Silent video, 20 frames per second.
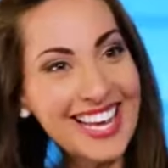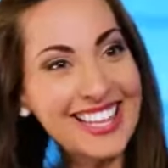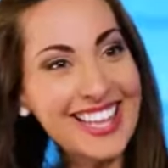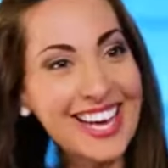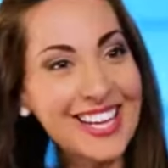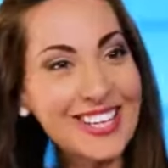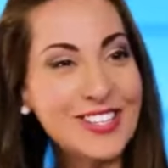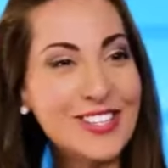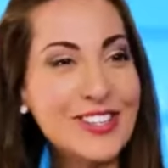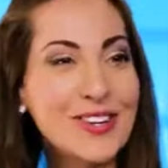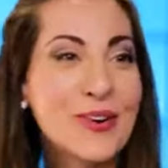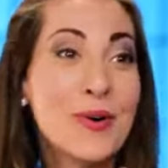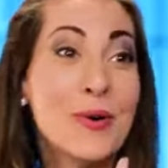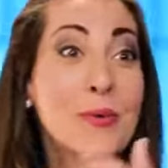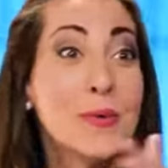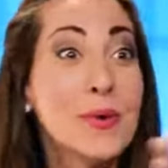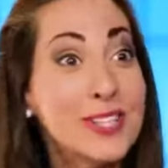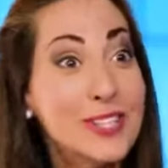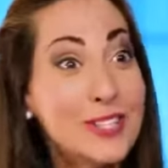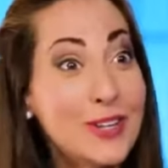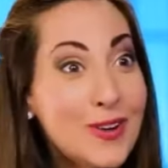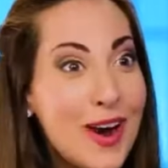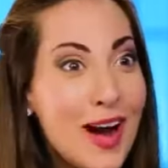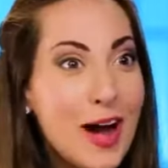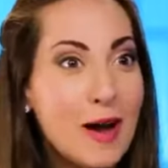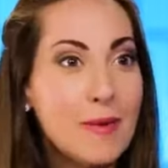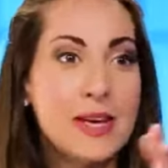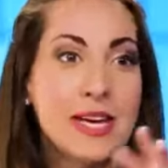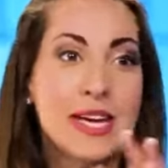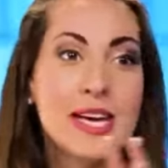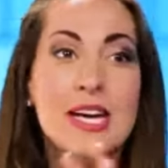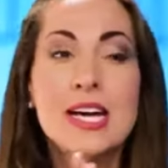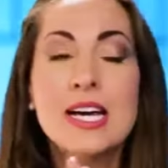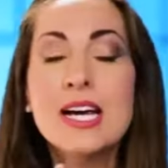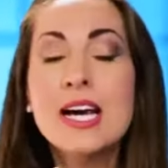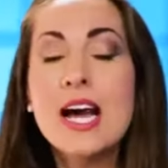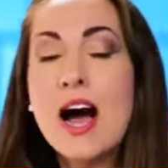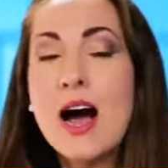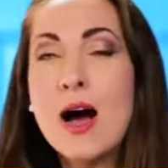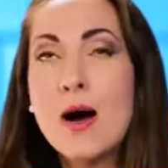like that too. What's your hobby?
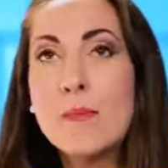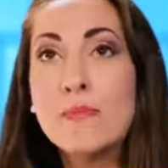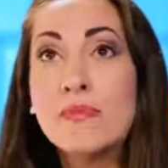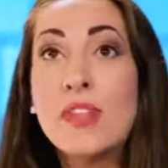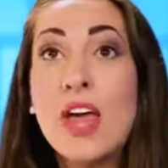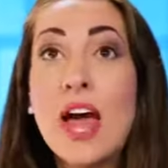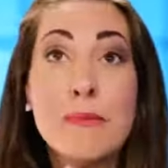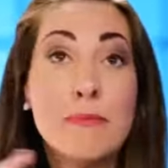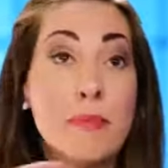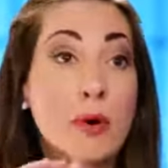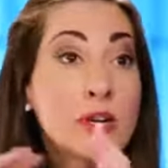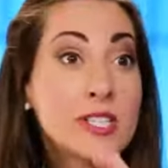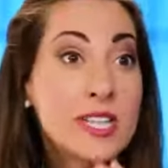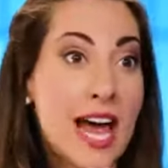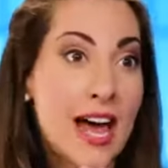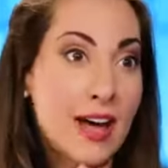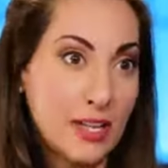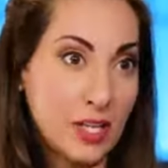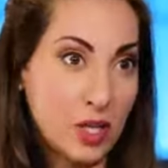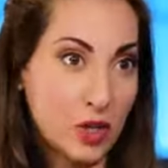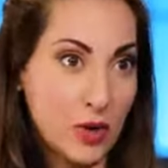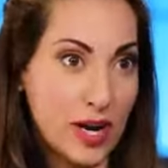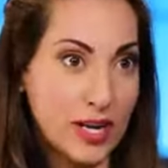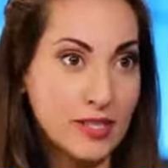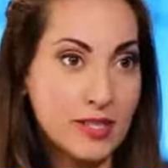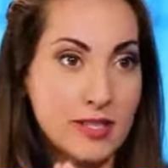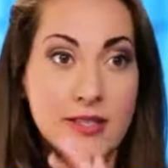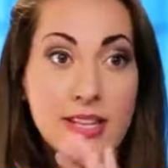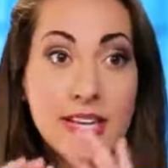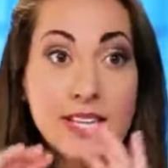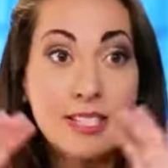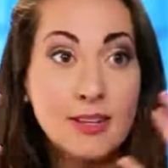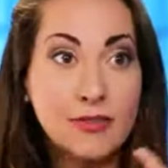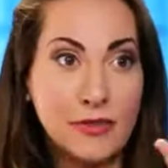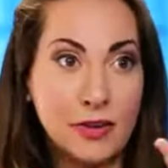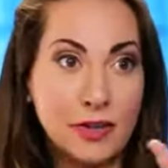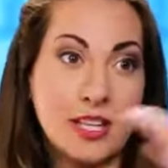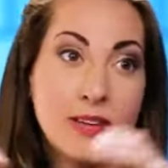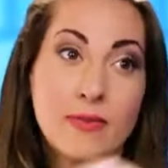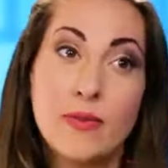And personality traits. That's the
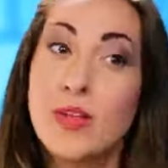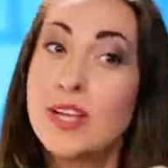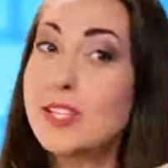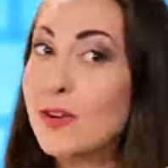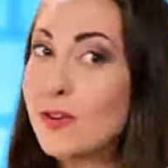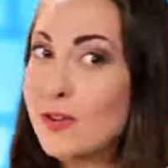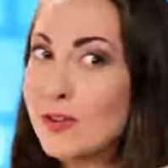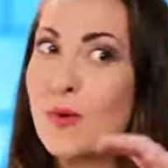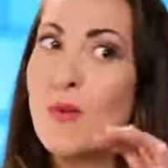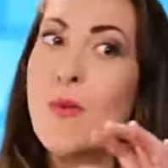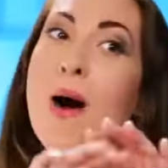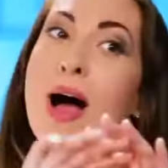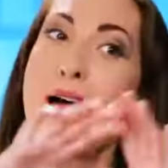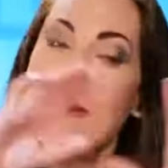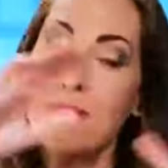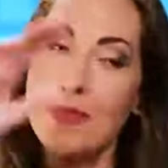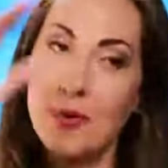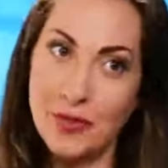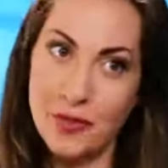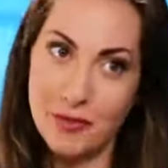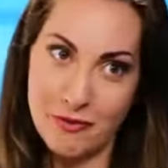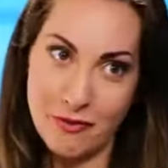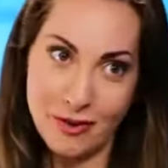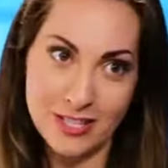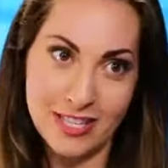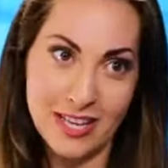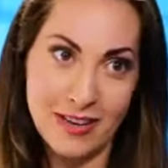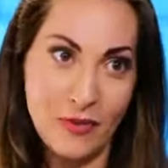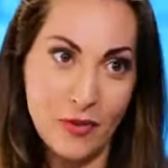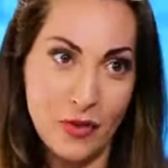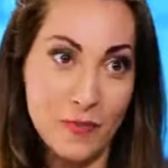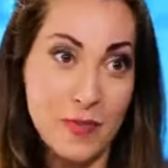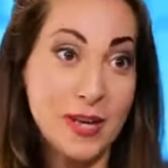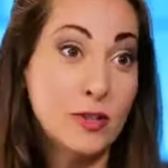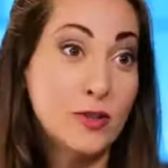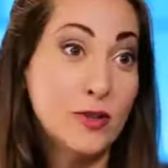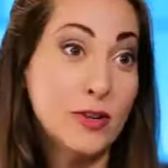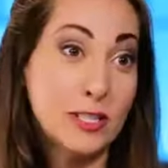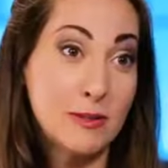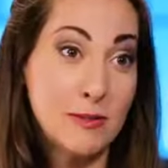first level. That's also why I built the first level of the
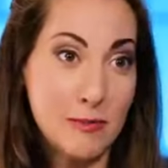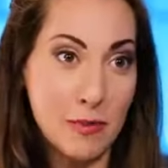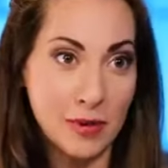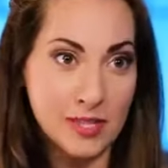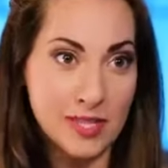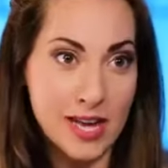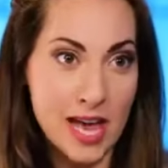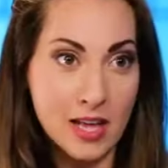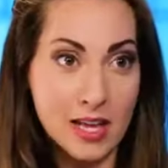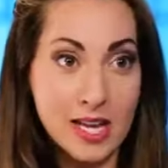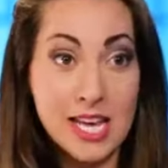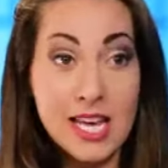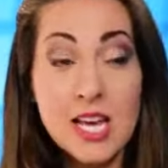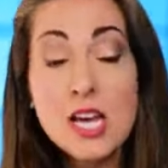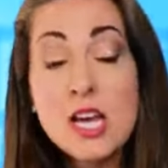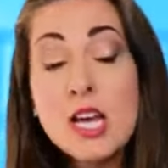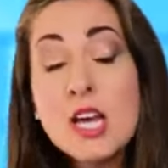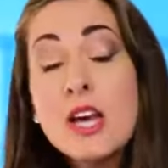matrix to be personality.